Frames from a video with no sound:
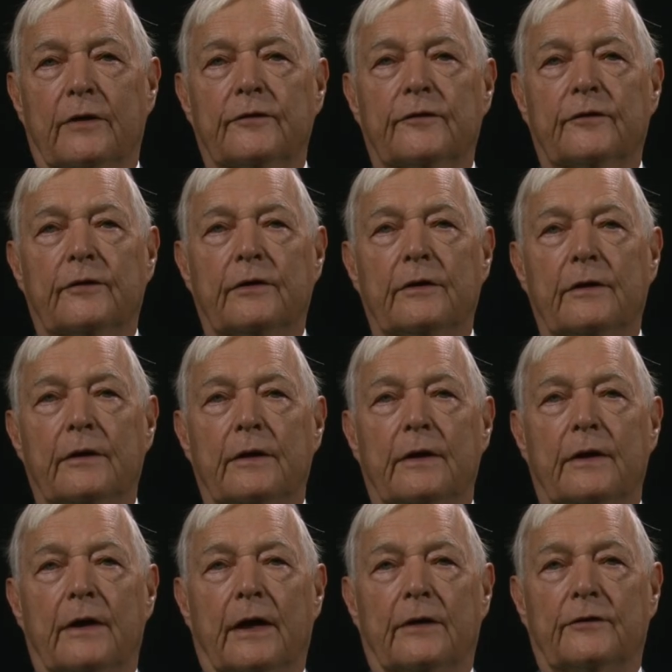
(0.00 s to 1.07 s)
us
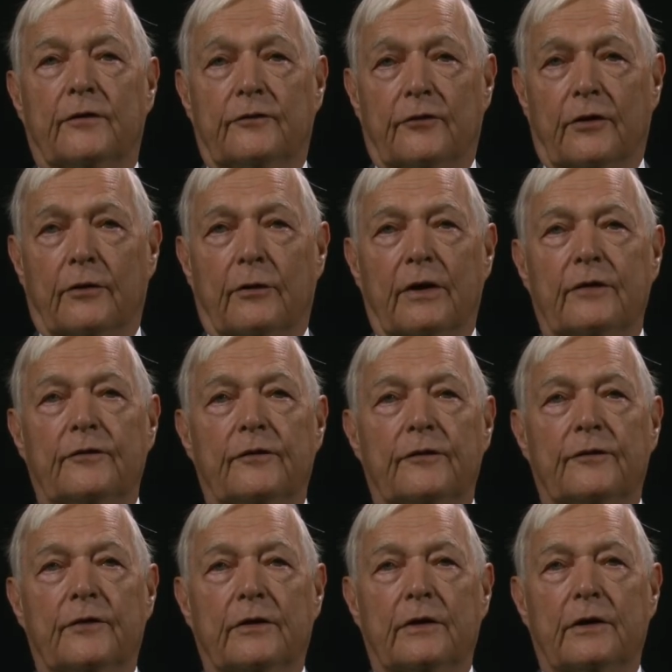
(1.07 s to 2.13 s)
and to
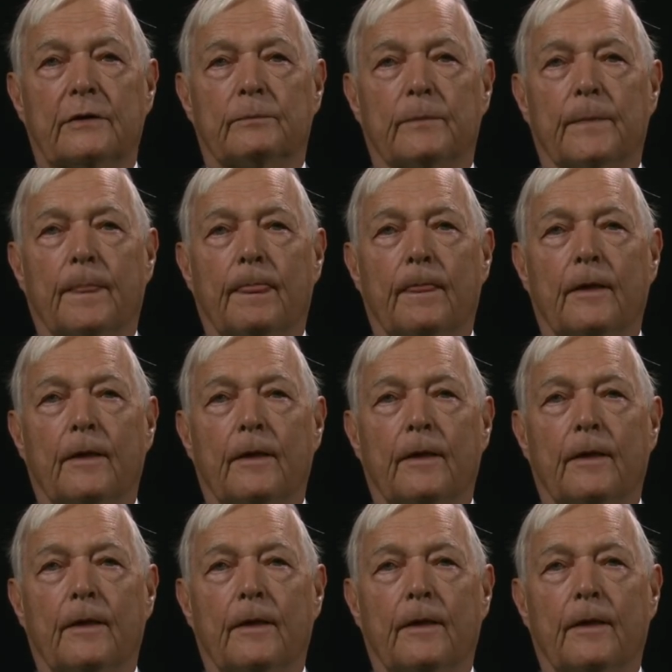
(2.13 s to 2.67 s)
generations to come